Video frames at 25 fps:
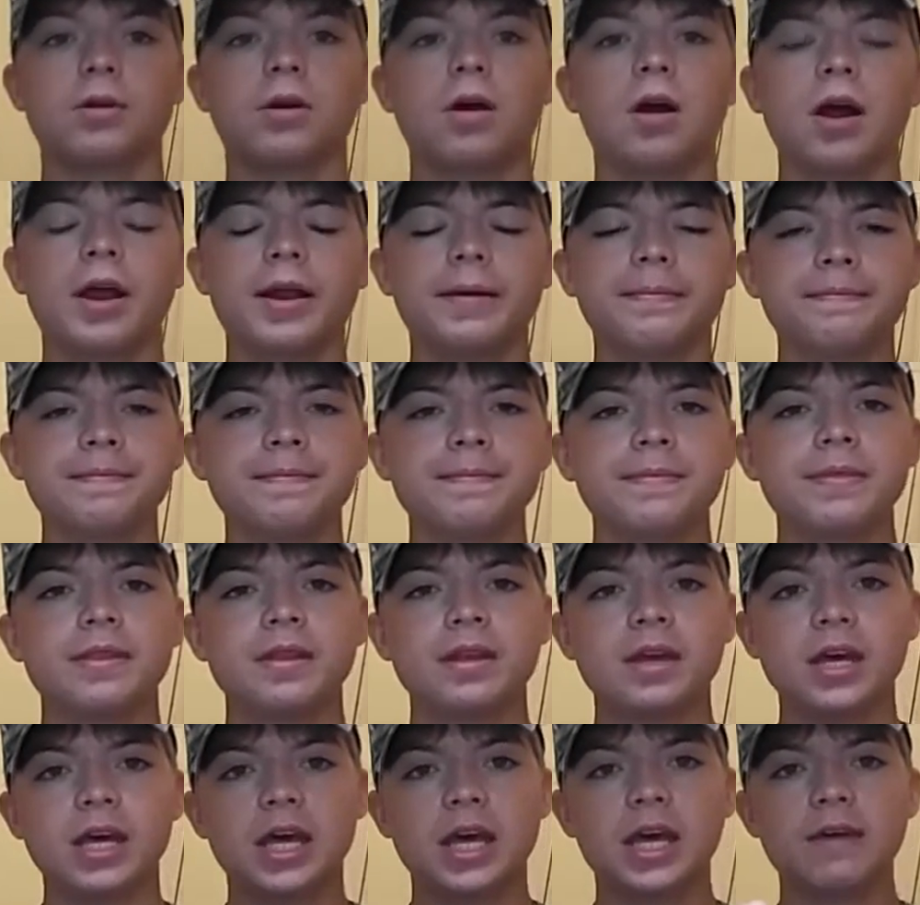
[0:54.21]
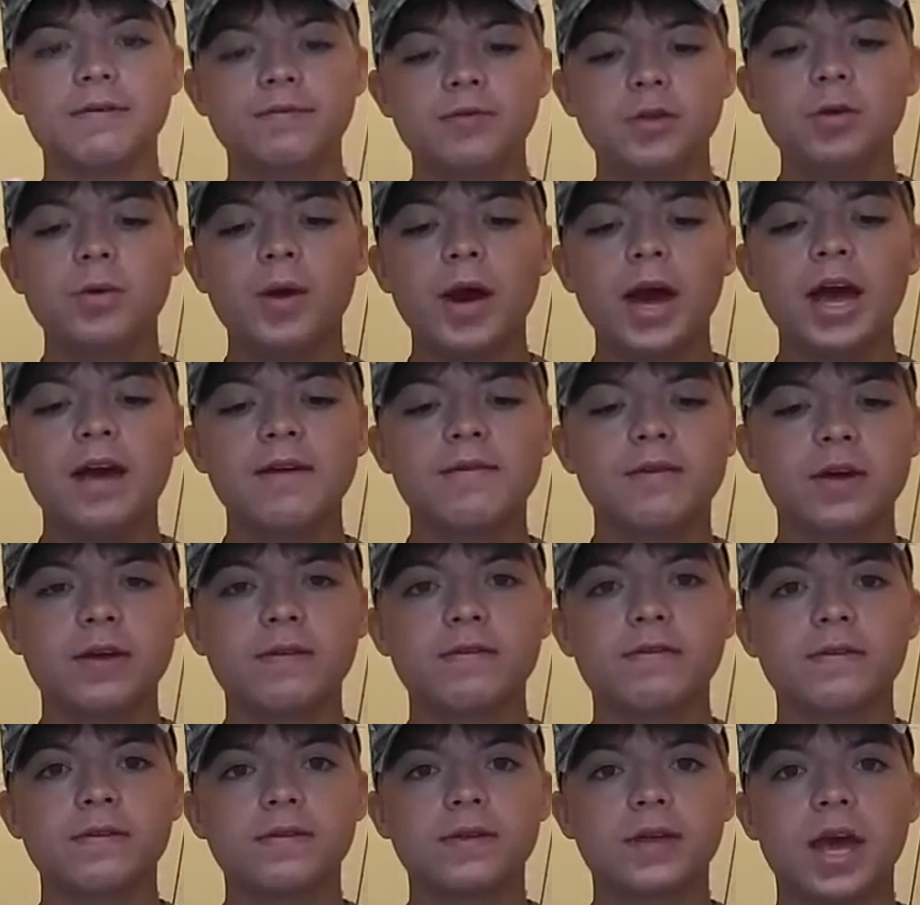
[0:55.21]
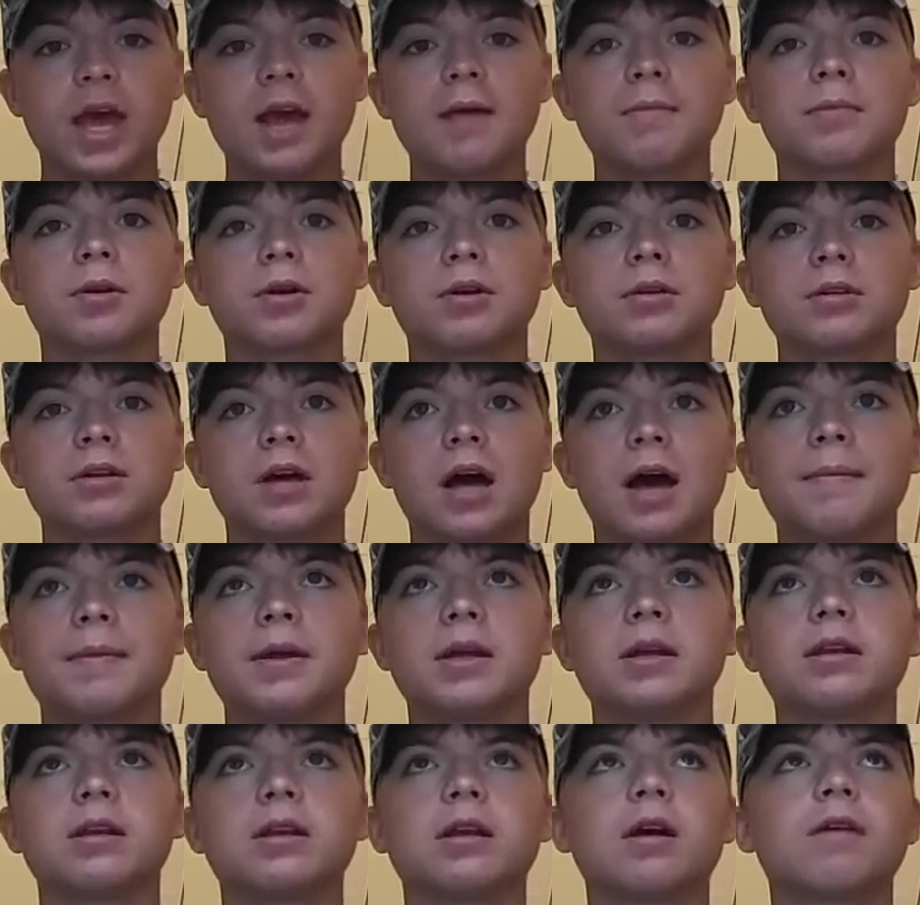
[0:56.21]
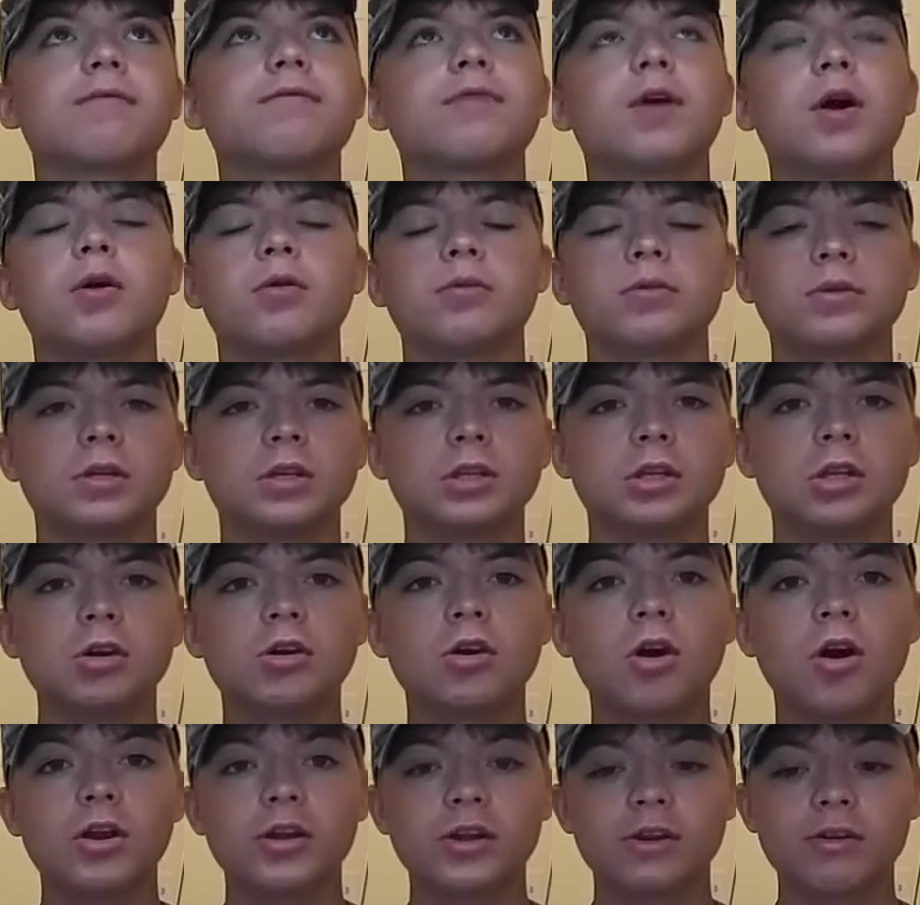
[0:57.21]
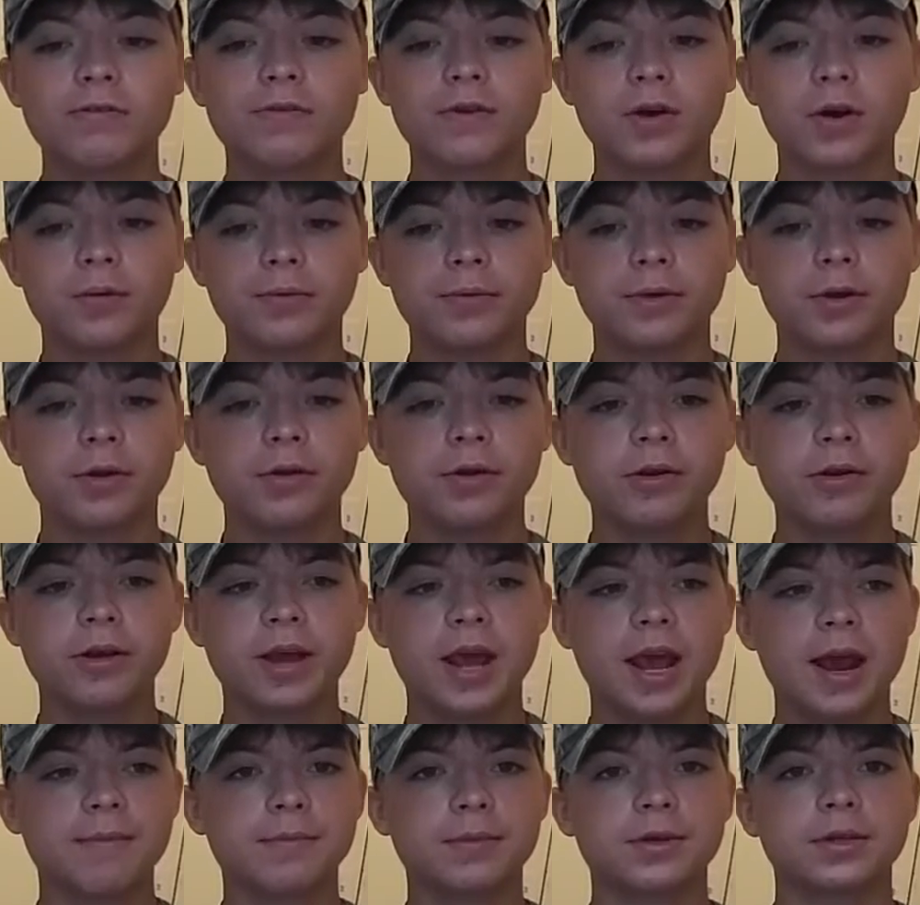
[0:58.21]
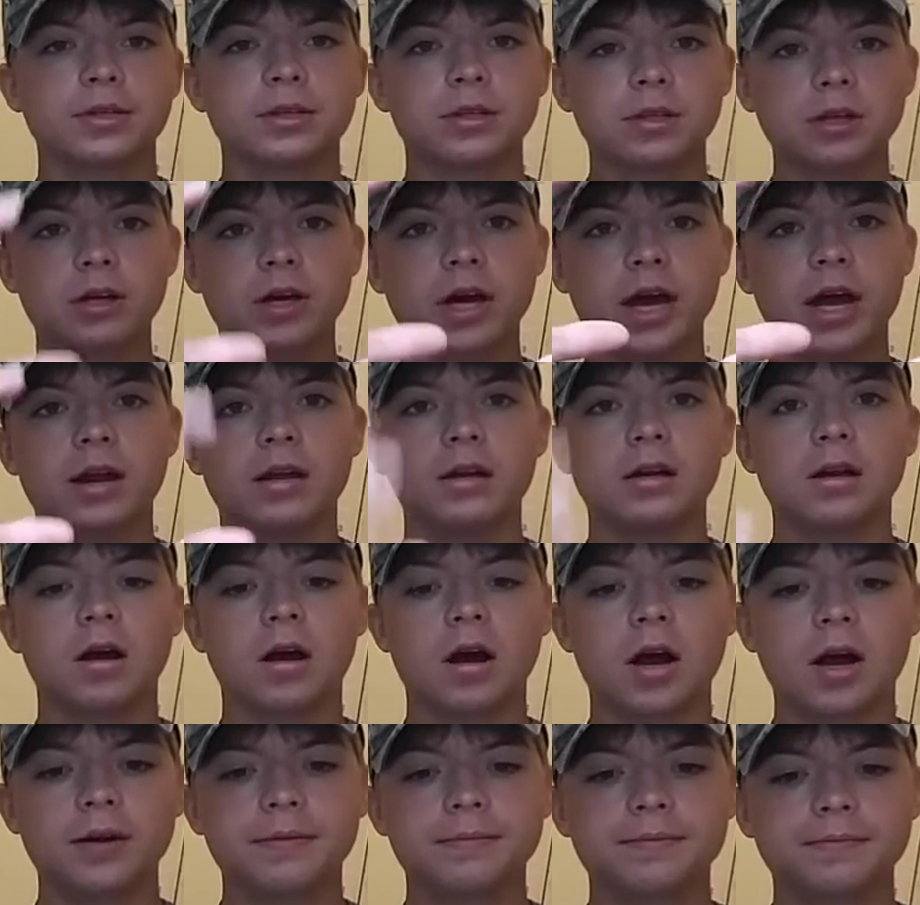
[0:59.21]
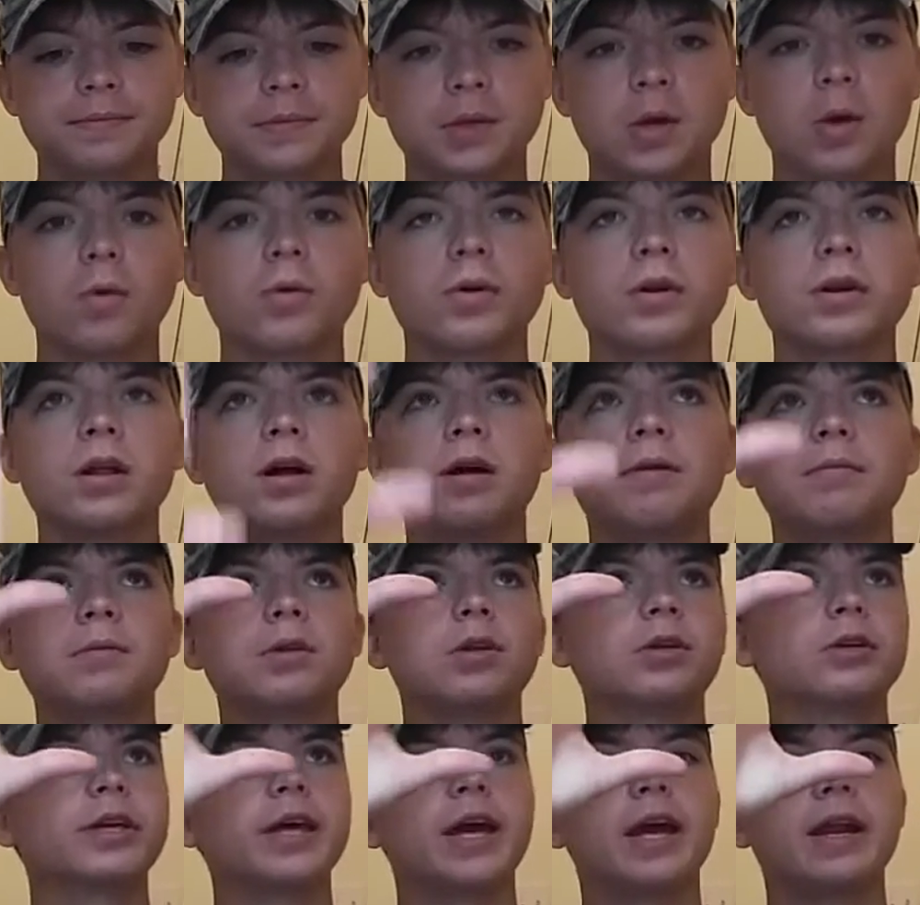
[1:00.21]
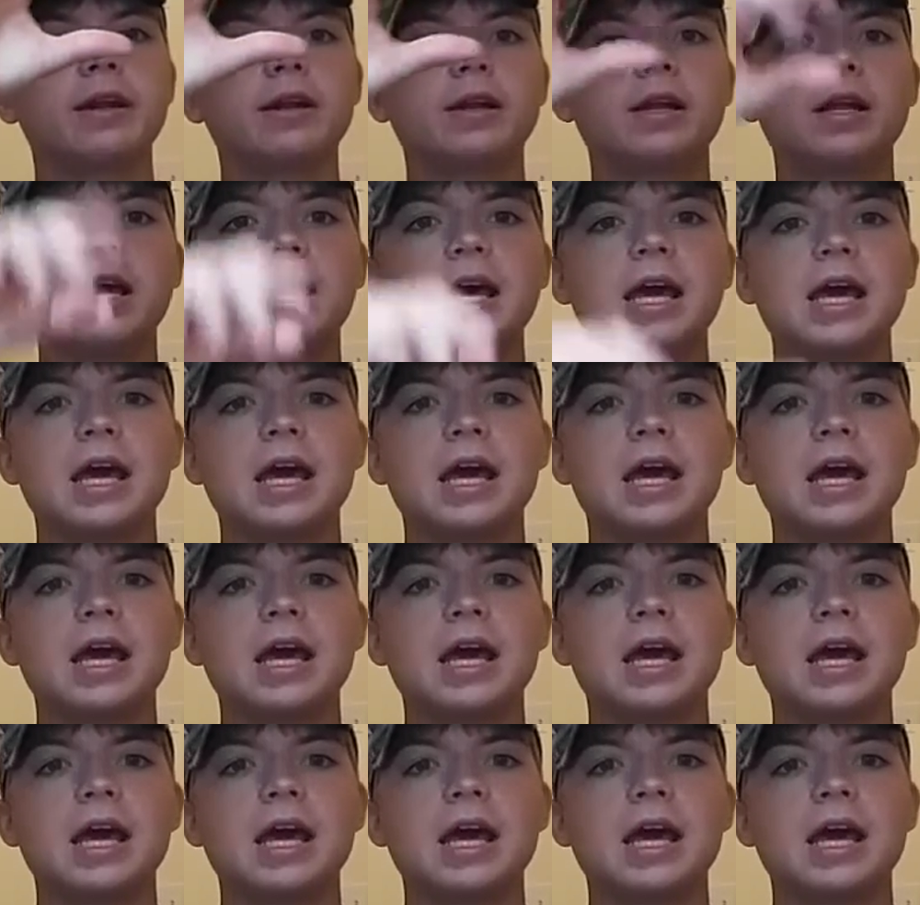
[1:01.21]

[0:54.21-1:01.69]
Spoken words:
Alright, if you have a camera, a phone, look on your phone, go to your camera, look at it. Alright, hold it up, look at it,